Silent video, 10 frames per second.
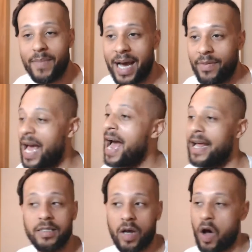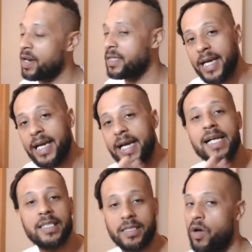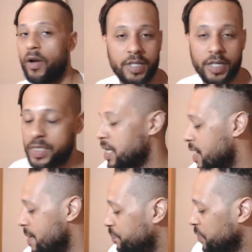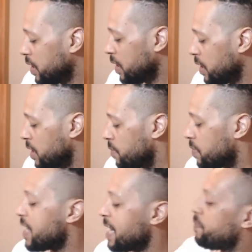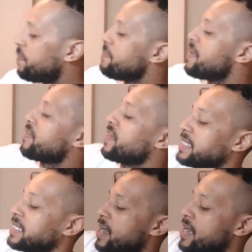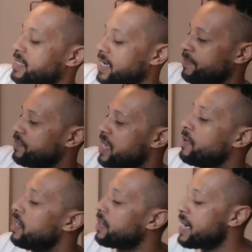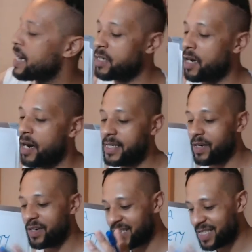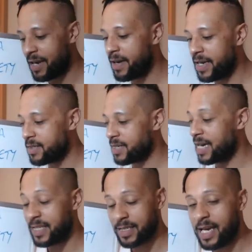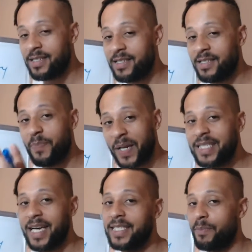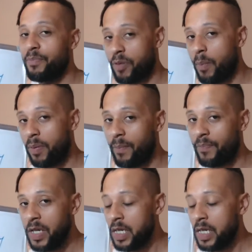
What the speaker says: math and honestly, it's not a good time. But that would be math anxiety. Now we're looking at anxiety on a serious, as it says, debilitating problem.